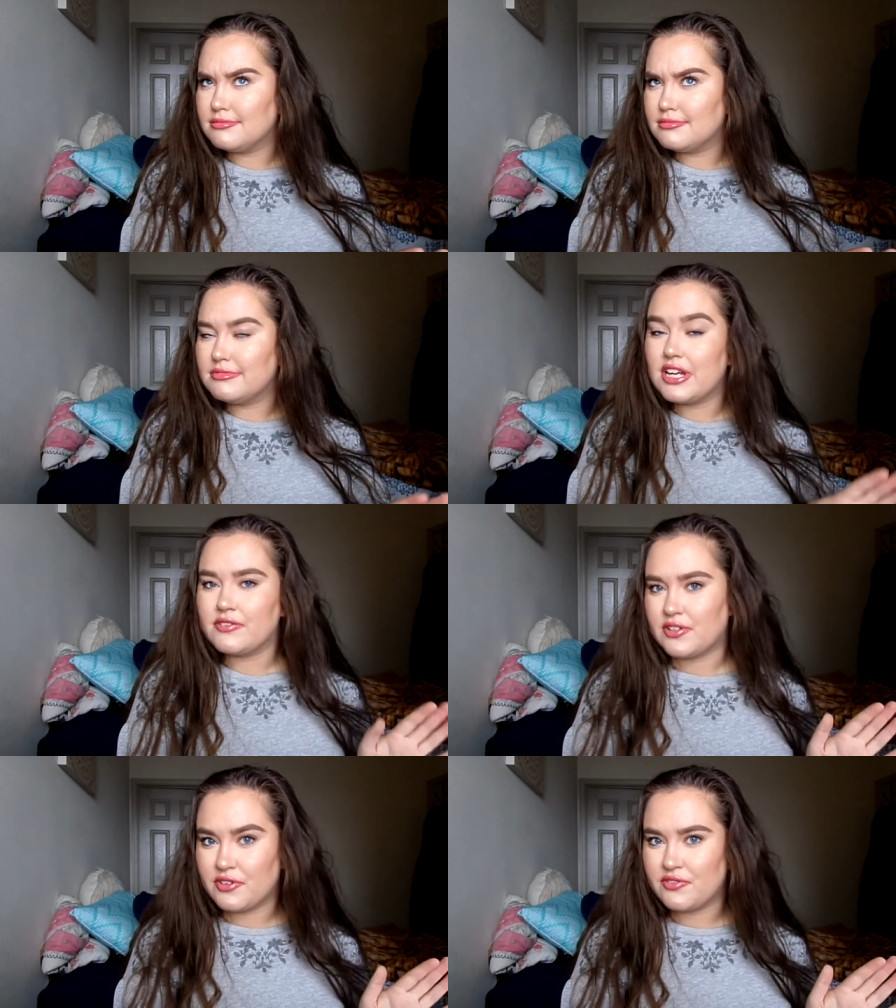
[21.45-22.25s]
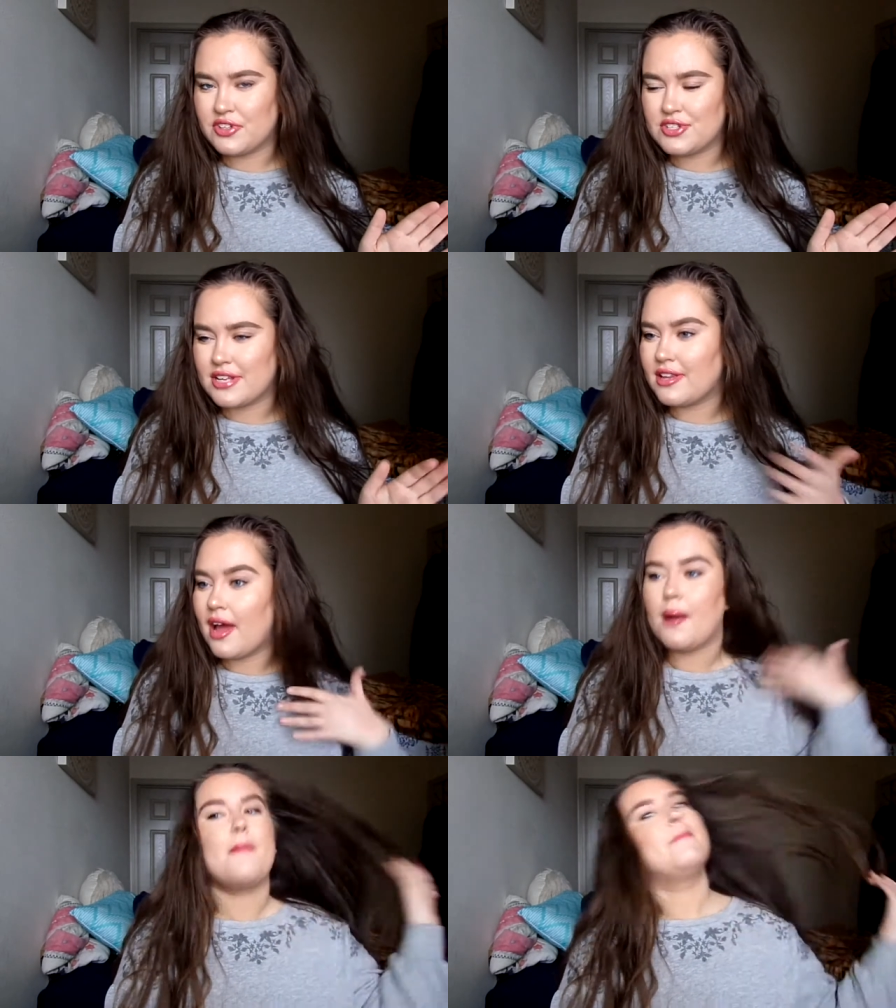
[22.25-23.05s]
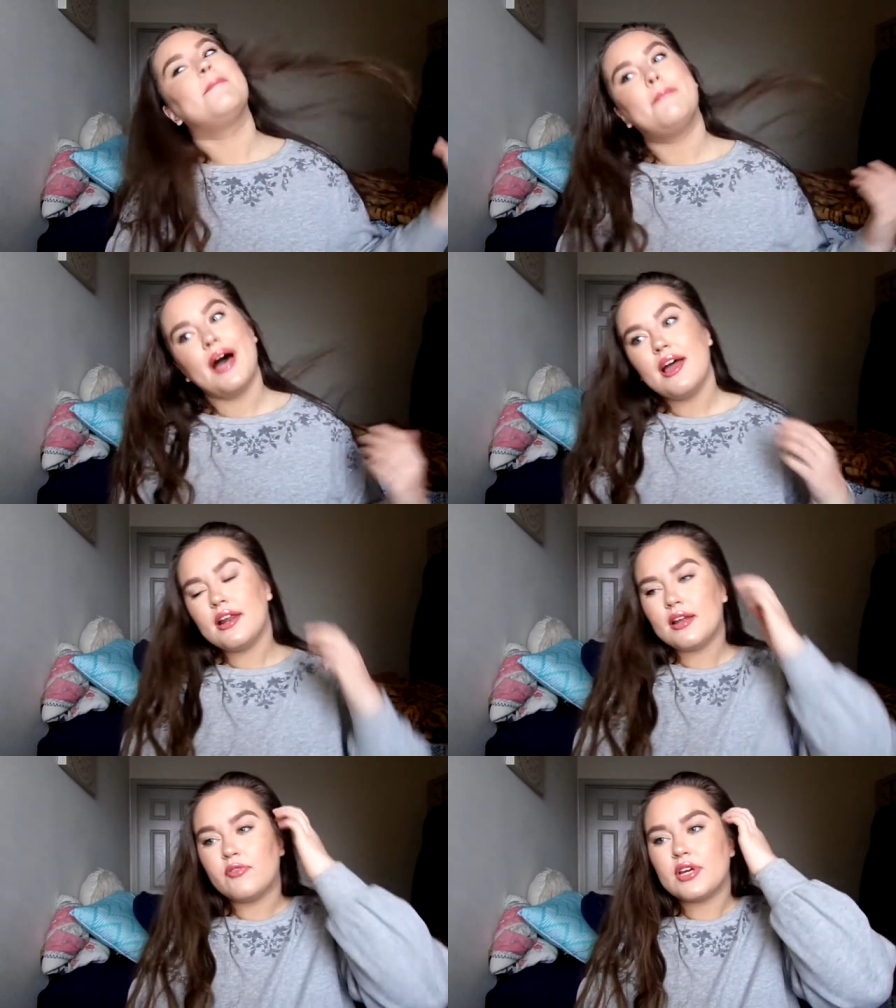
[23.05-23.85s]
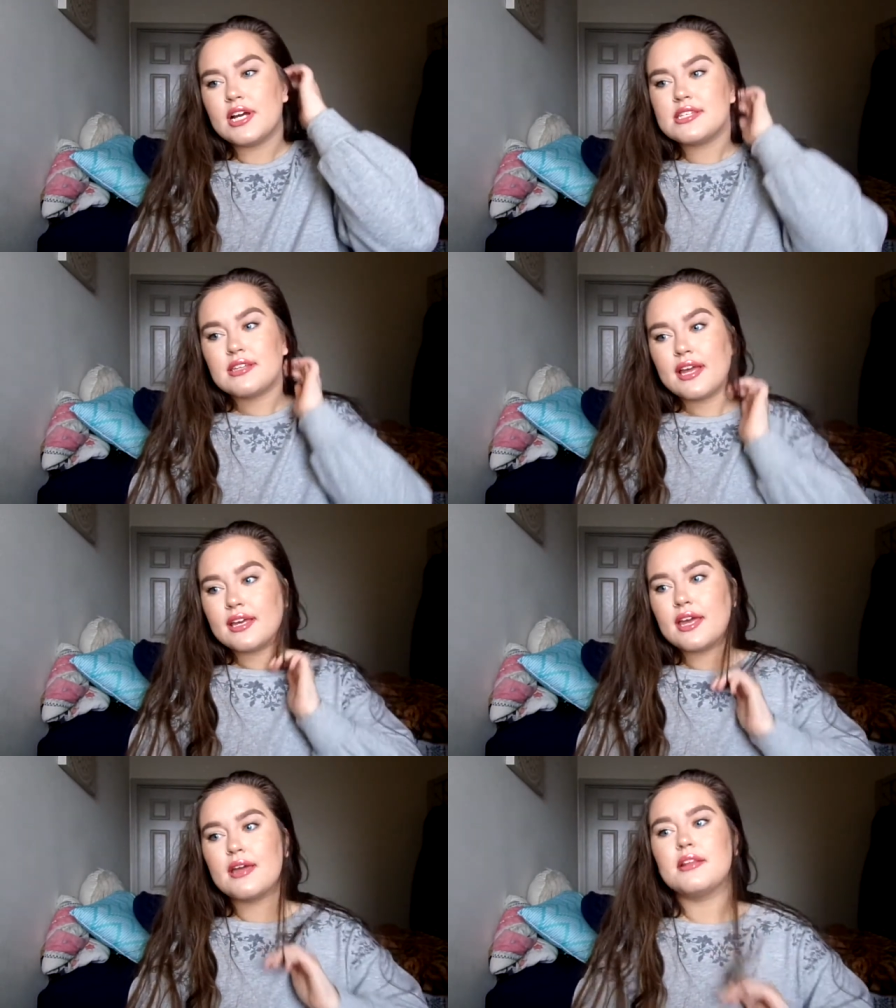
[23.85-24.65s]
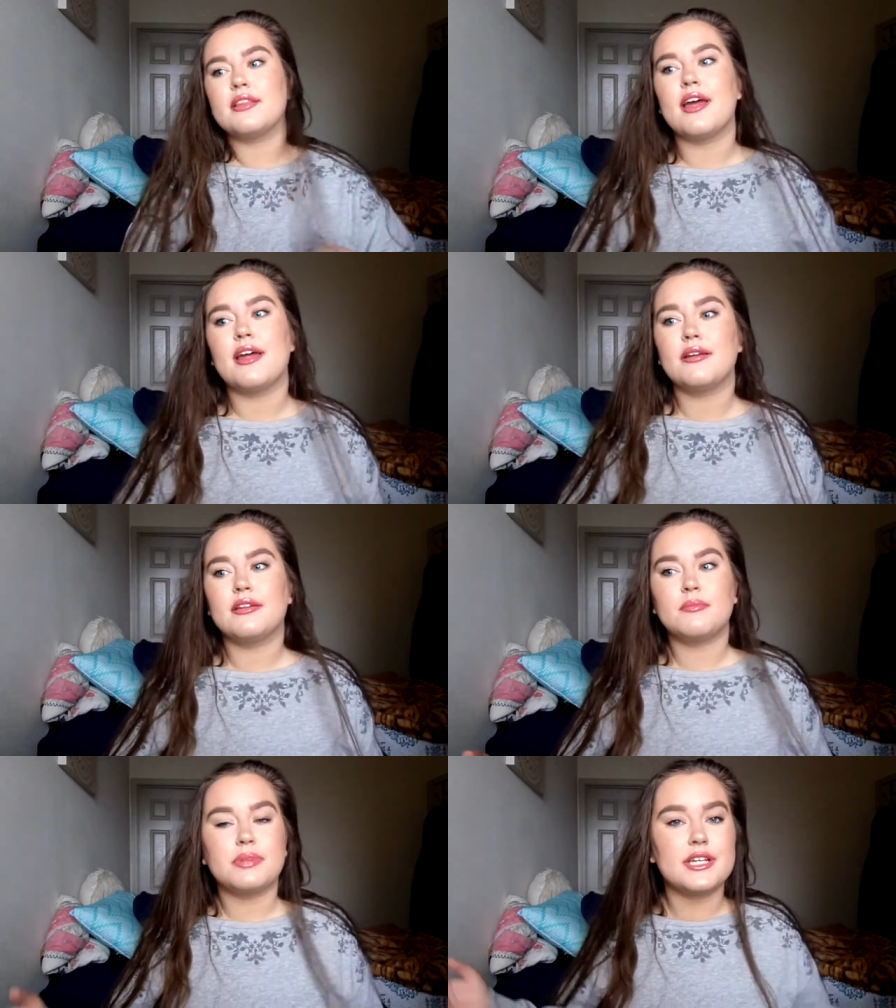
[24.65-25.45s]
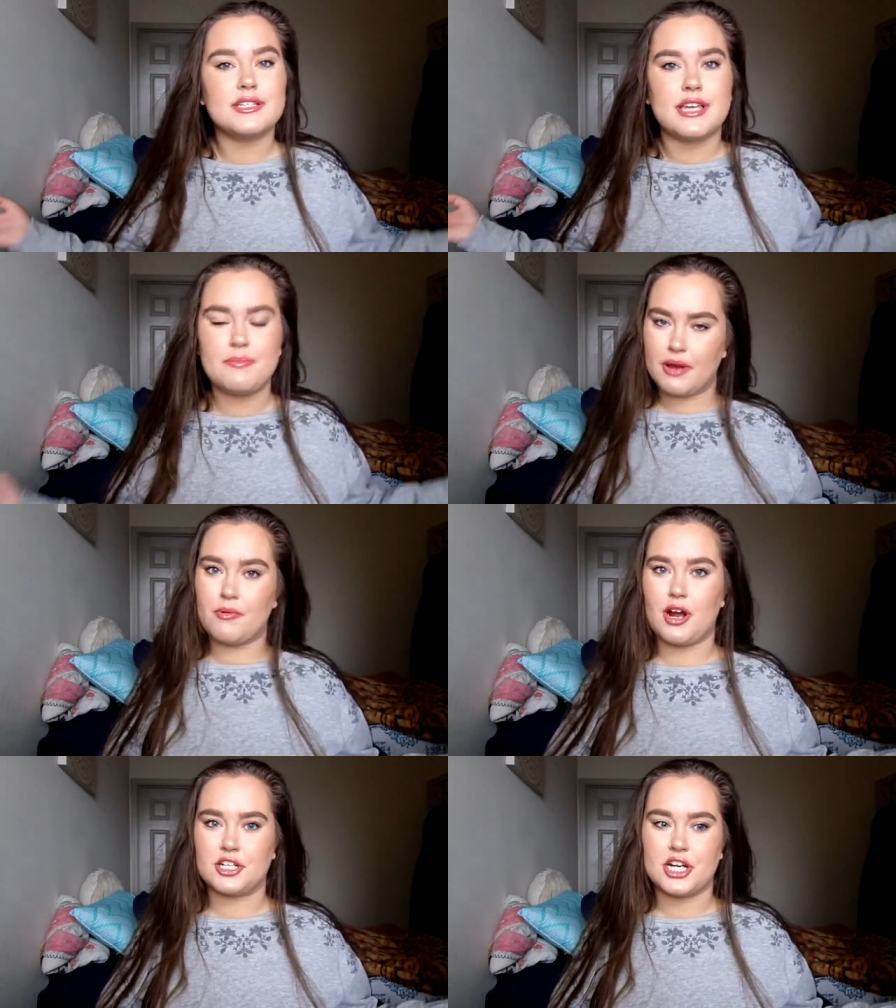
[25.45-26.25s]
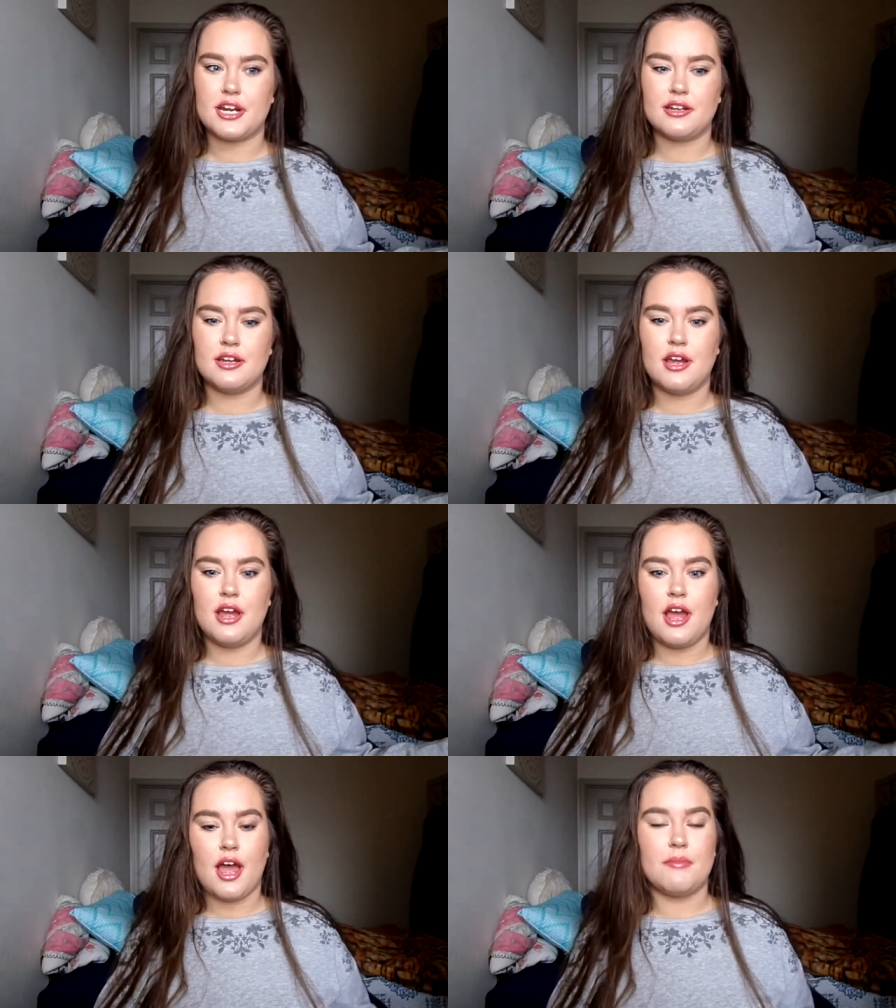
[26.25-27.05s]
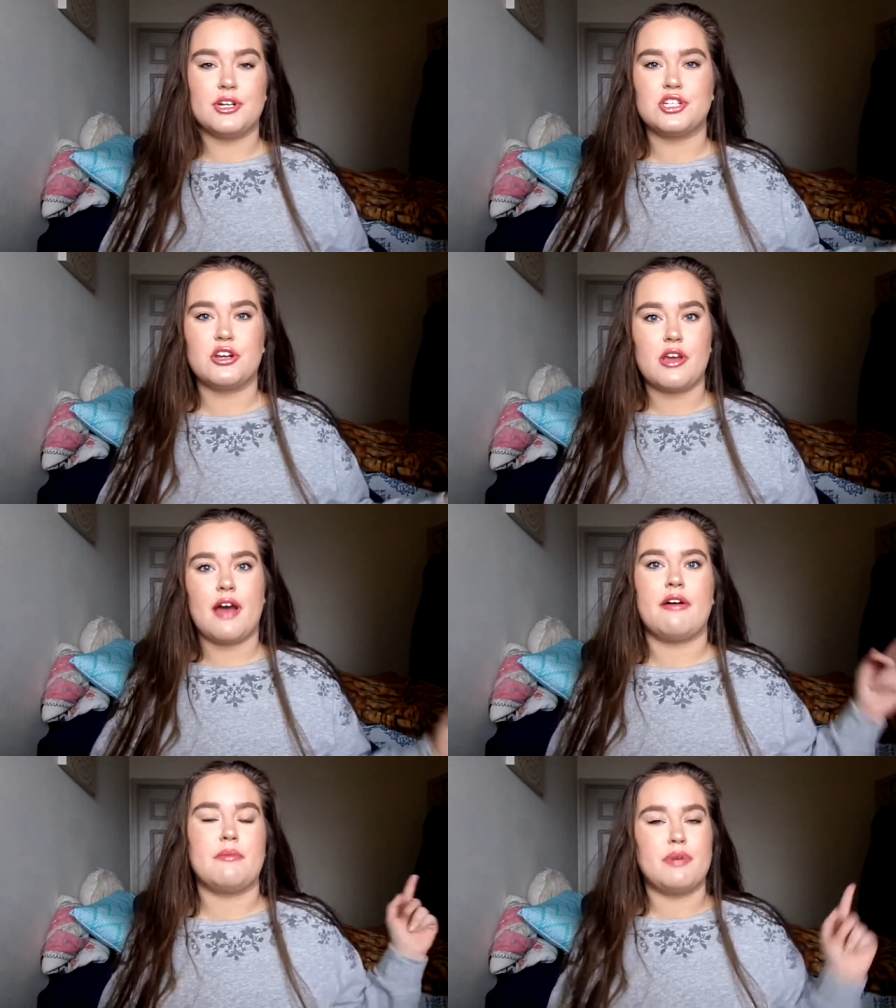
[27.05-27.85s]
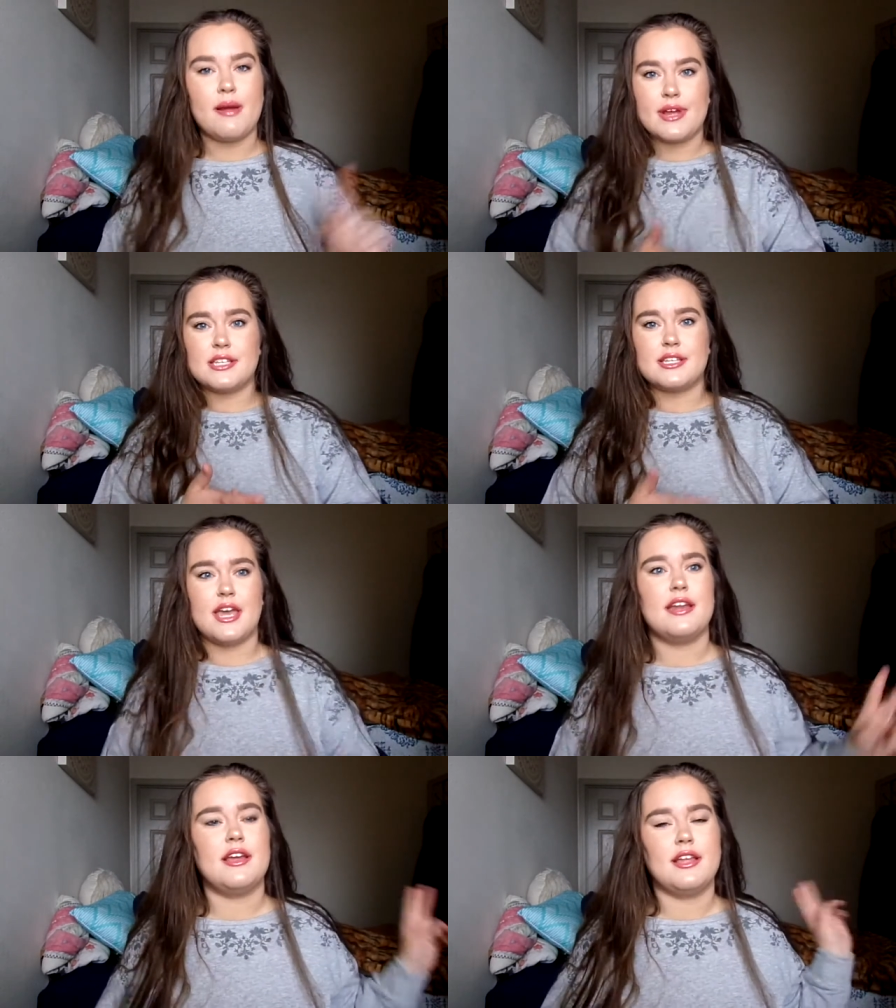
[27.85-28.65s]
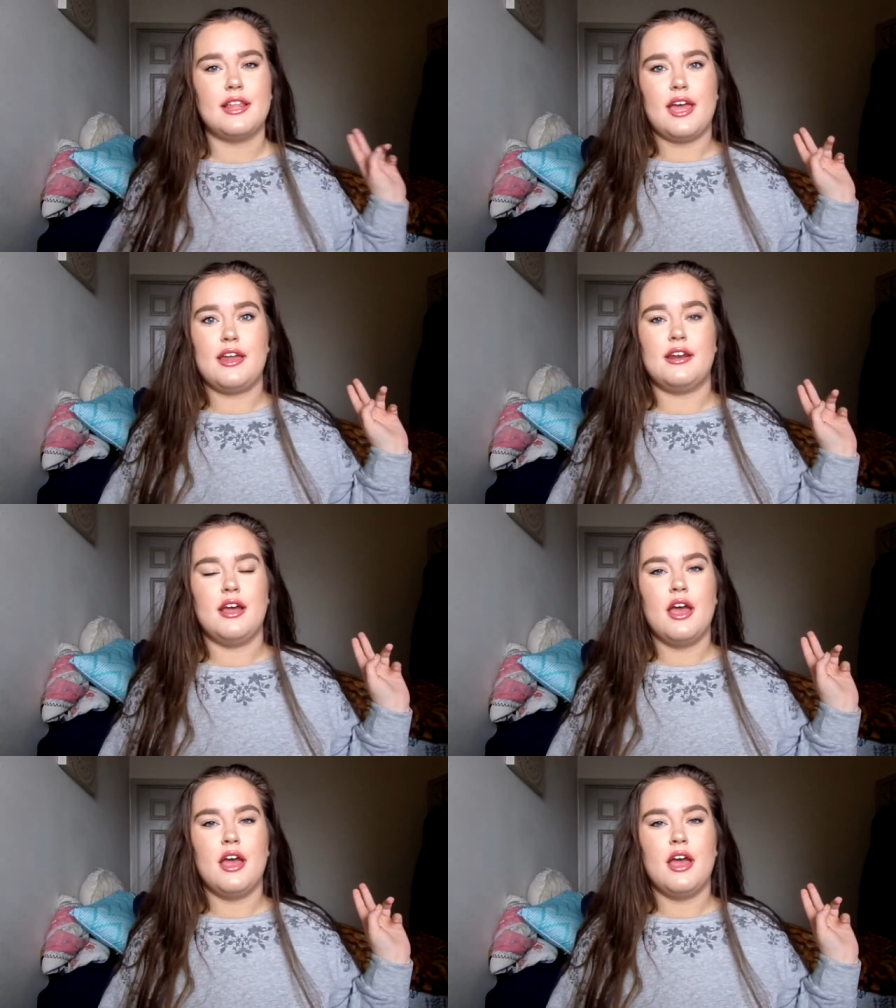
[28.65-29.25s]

we have different views on that. But if you guys like it, then please keep on watching. I'm going to show you how I prep my skin and then